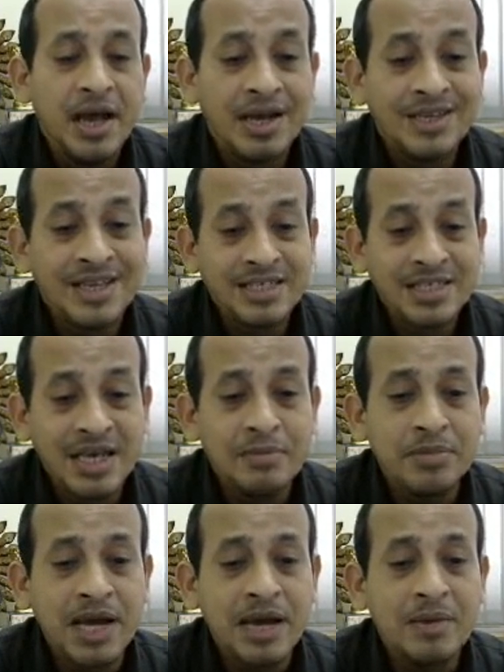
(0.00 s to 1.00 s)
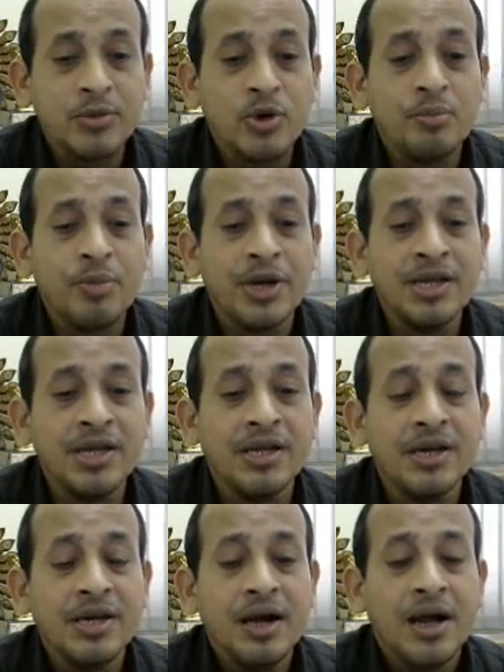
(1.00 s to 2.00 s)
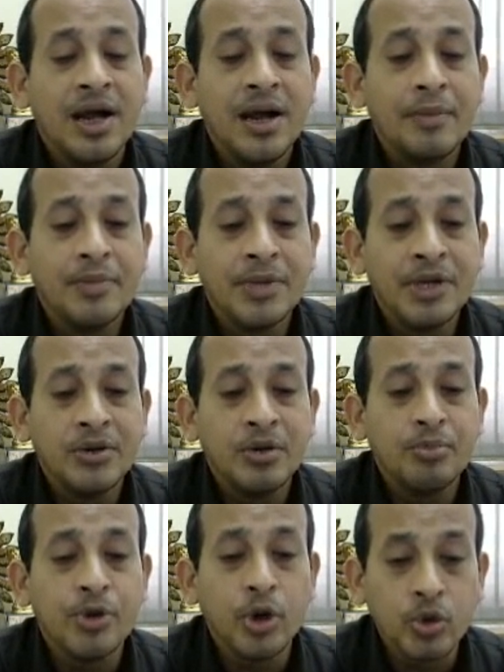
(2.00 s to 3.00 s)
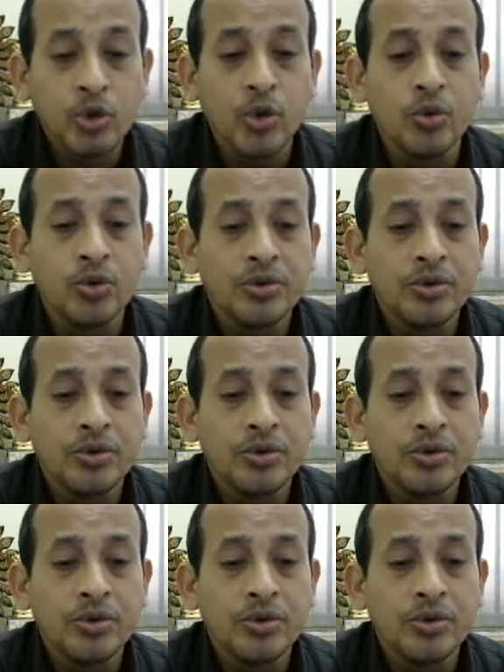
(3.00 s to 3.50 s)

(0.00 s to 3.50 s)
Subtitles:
At the same time, company procure